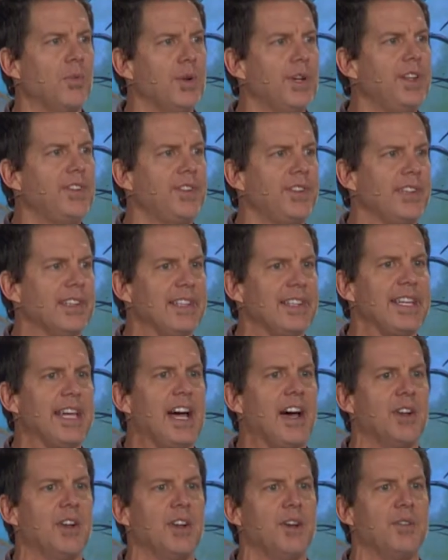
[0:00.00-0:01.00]
recently
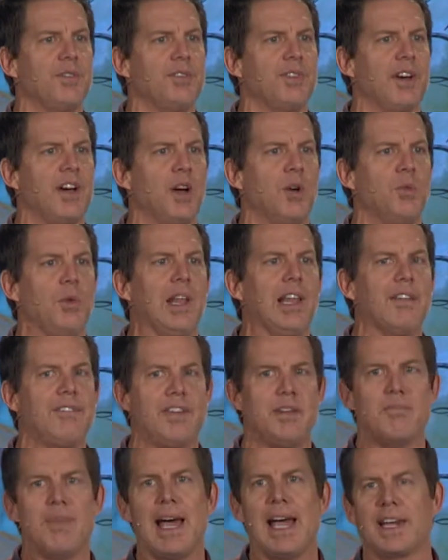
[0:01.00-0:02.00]
out of uh,
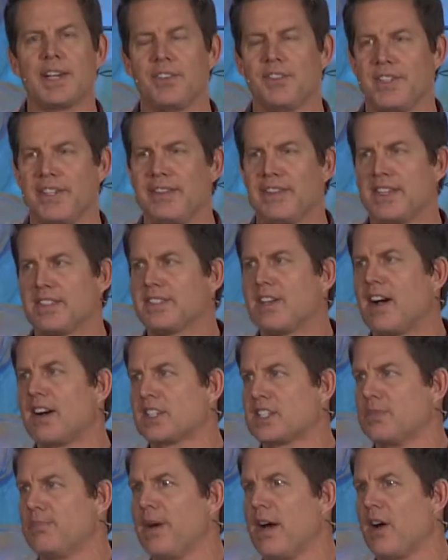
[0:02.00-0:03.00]
Relevant Magazine that
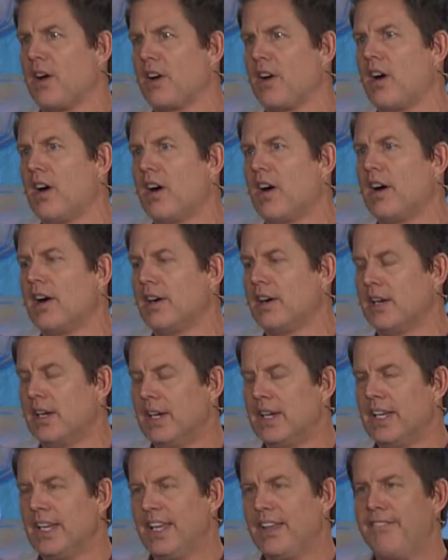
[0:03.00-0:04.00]
talked about our
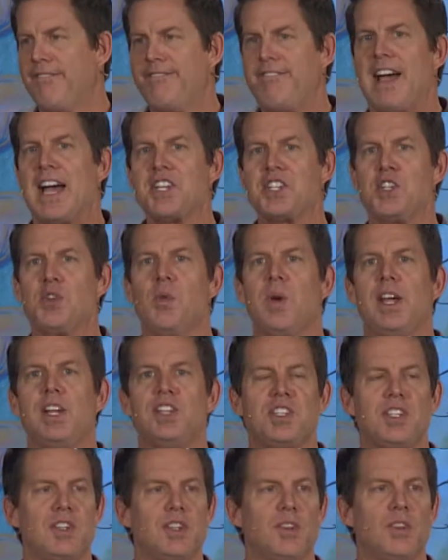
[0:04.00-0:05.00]

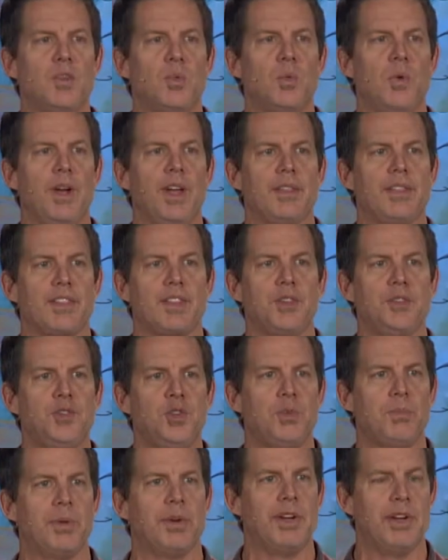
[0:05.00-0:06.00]
infatuation with
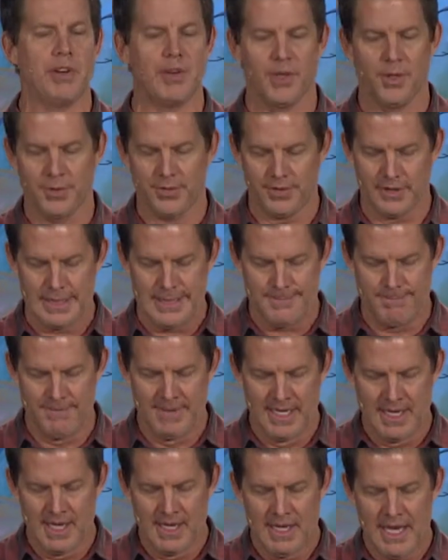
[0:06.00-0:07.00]
superheroes. Um,
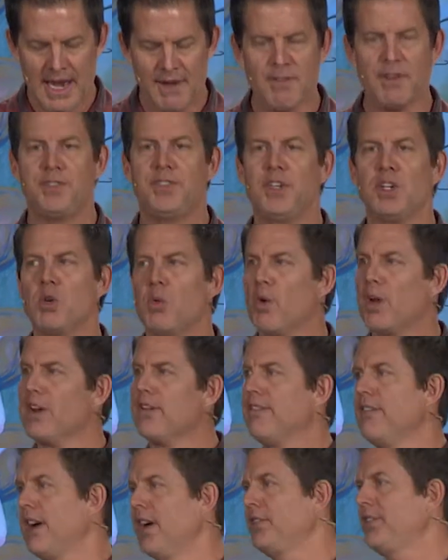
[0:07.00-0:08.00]
every single one
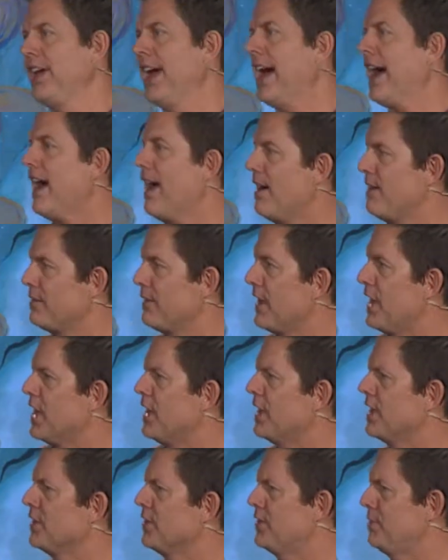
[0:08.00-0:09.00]
of us have
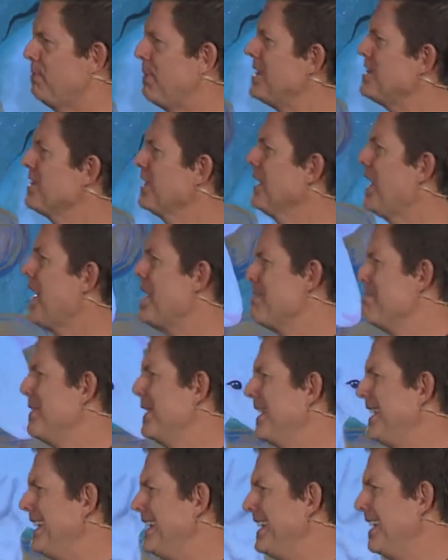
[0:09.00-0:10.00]
spent a lot of
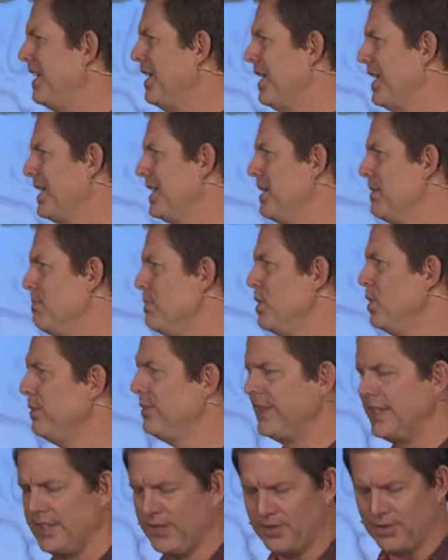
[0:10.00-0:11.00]
money on
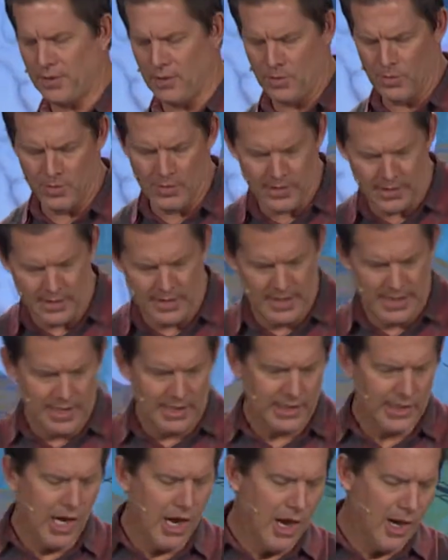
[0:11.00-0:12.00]
movies or
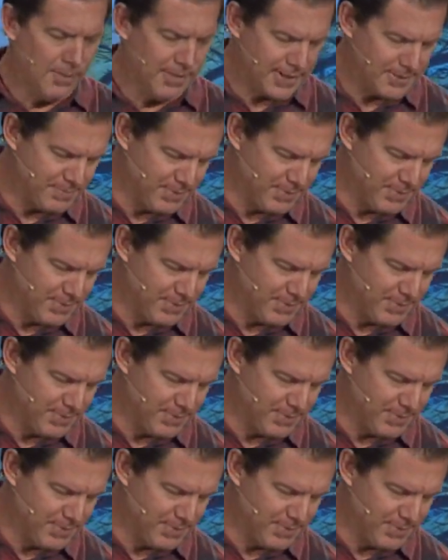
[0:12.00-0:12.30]
comic